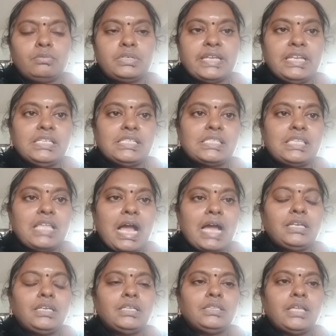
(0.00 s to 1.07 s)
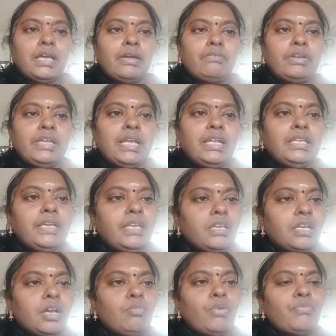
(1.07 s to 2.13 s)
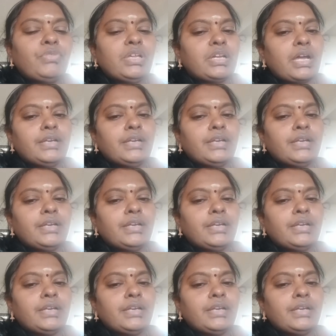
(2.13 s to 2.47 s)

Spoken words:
tells that the real income of the